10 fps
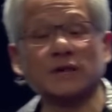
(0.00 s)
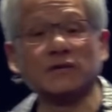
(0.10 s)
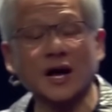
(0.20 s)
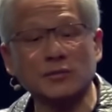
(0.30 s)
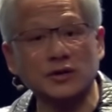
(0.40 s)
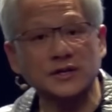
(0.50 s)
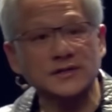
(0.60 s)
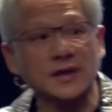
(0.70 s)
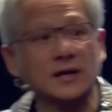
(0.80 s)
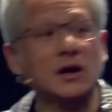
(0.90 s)
of
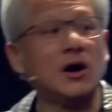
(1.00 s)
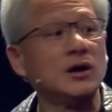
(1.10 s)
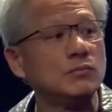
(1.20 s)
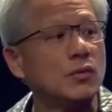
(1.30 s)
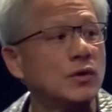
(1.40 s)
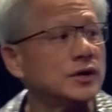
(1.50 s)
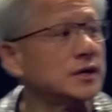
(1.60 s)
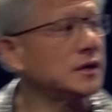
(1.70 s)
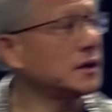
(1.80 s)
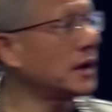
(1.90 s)
libraries that onboard